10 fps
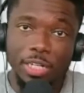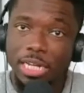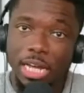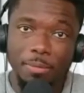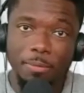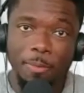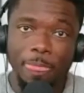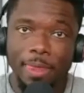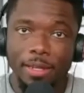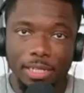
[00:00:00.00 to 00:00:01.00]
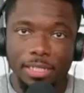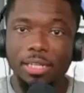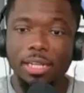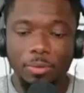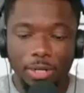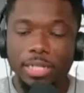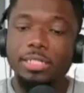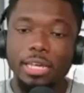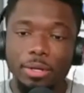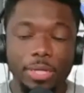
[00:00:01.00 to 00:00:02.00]
up. Listen, like we're gonna
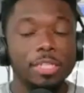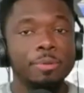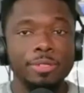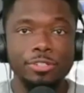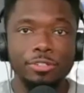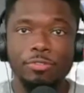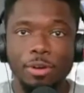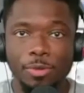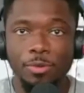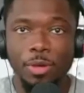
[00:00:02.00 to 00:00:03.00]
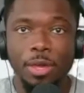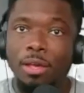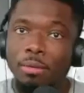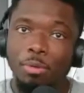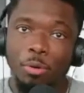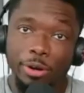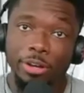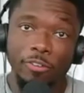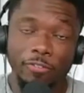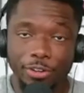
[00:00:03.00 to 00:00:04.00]
take away this position from you, but we're
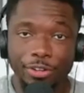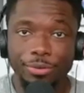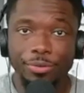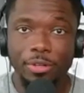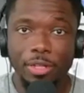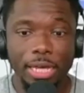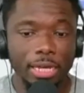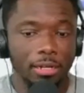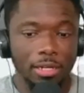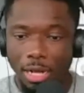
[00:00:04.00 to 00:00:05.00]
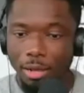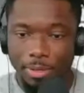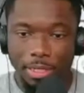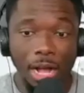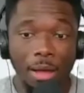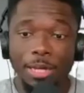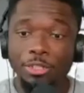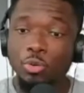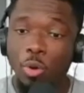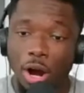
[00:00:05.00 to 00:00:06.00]
here for you. Like come come as
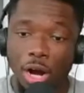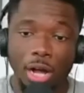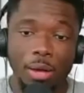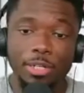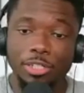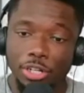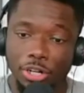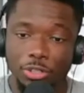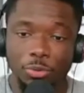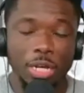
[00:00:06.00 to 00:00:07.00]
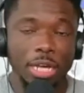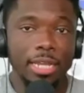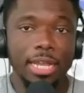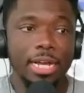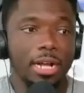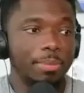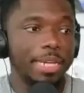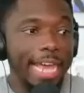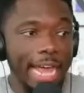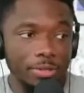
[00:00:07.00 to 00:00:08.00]
you are, come to church like come to
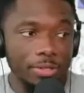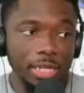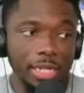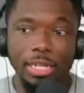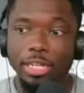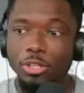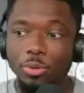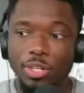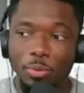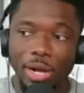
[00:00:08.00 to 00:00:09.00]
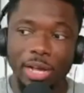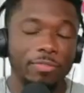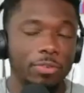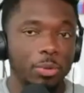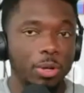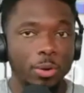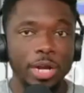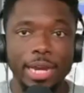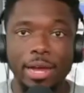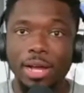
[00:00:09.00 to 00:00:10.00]
counseling like you and your wife if you want to work it
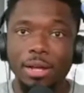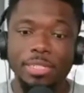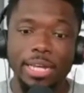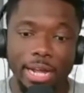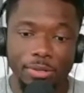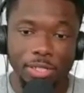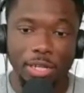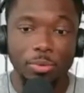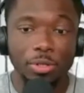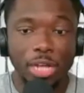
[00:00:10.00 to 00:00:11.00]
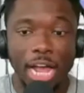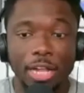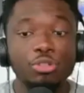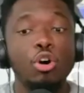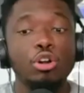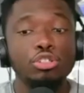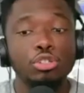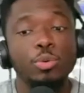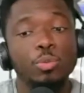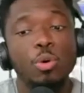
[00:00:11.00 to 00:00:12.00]
out come to counseling we'll t- i'll talk to you
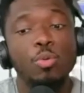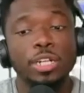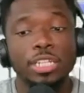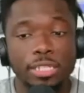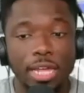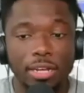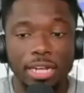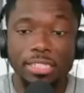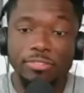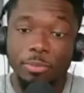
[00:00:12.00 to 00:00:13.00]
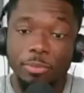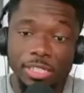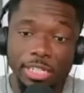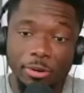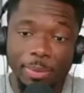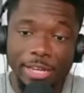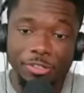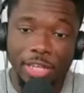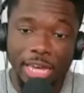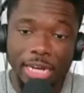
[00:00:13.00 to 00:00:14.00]
and we'll work this out i guess from the senior pastor
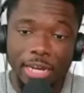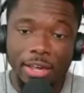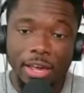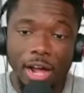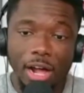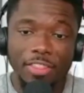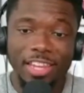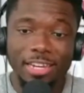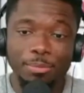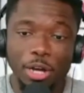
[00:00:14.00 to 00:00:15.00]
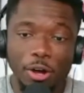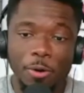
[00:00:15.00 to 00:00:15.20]
that uh, that let him go